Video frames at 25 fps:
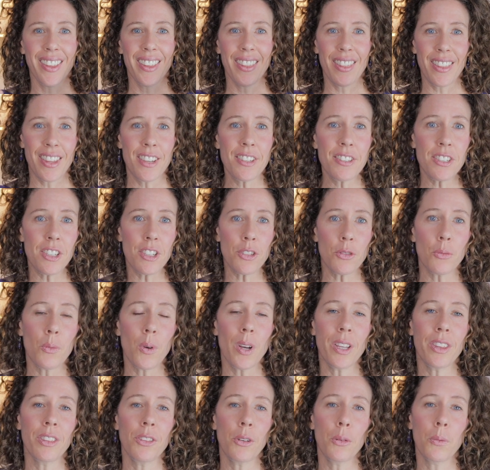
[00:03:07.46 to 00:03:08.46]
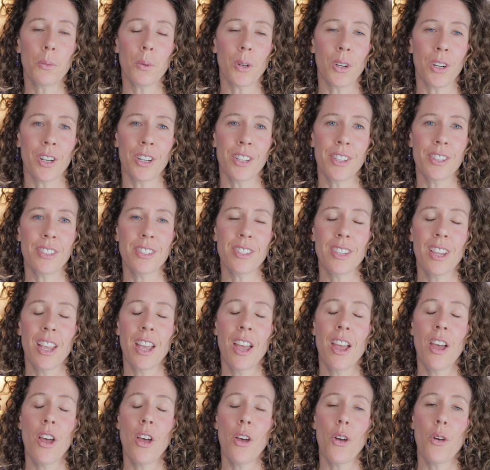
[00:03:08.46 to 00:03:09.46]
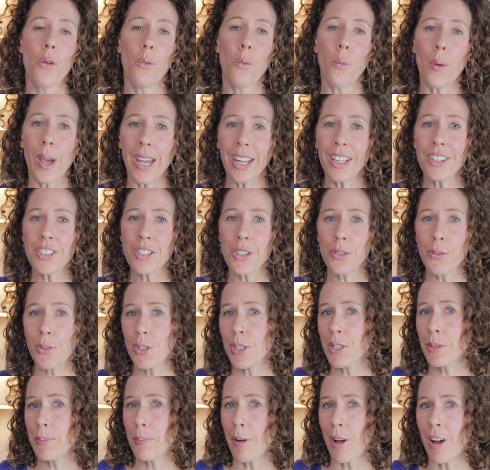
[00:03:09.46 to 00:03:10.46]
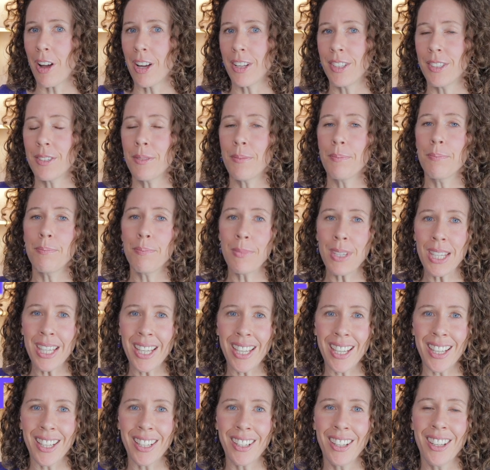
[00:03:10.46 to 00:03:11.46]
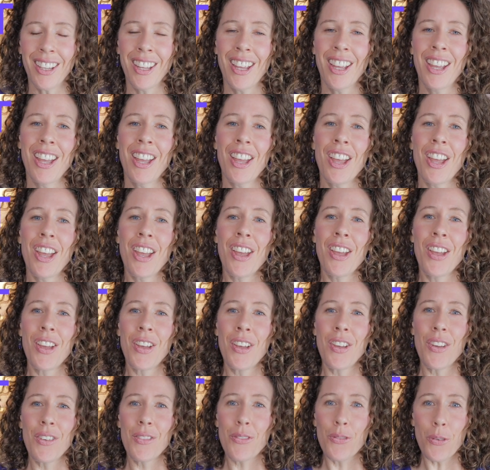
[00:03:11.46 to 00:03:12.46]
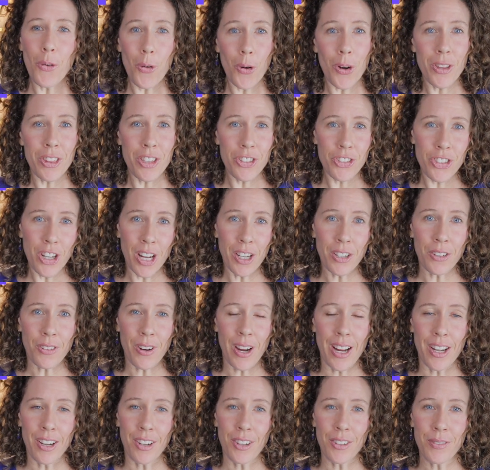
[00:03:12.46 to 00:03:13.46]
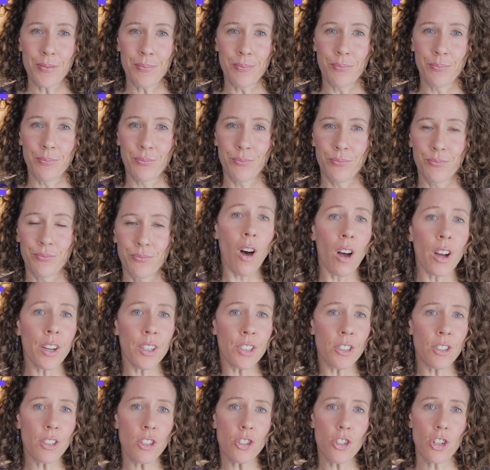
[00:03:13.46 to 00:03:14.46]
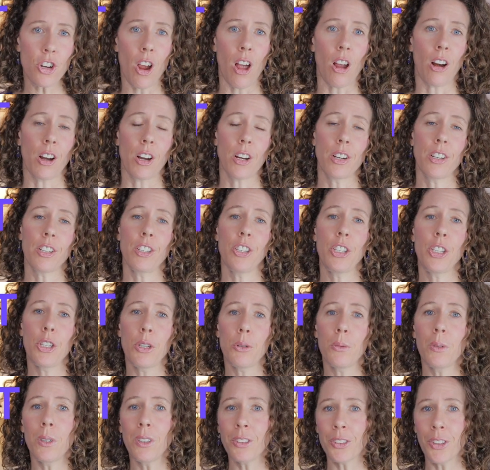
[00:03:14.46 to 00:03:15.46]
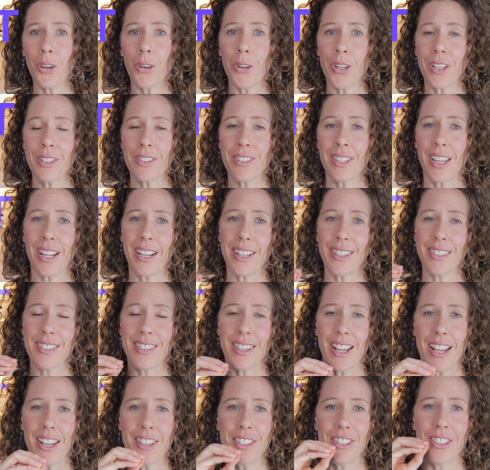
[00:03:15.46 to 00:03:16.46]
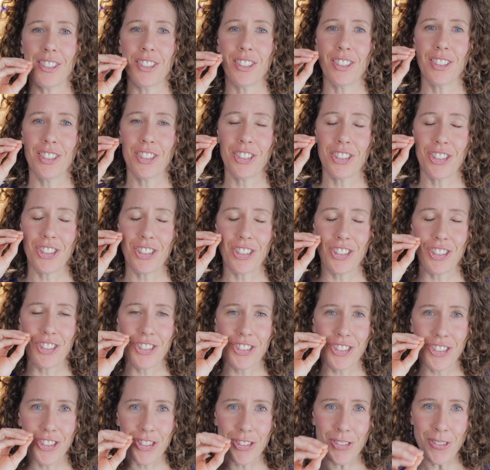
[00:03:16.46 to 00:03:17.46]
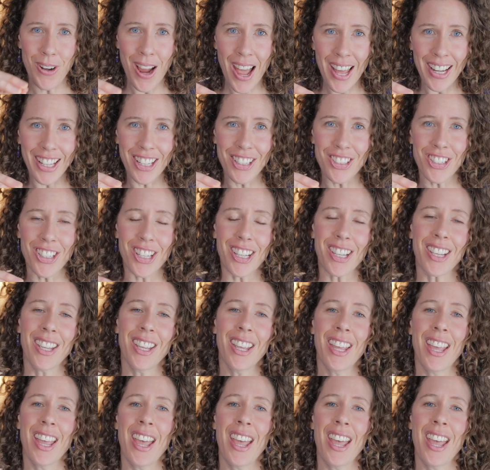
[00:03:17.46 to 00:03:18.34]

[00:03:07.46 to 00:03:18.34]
This is what the words wait to respond mean for the generator on your chart, you will notice that it says strategy.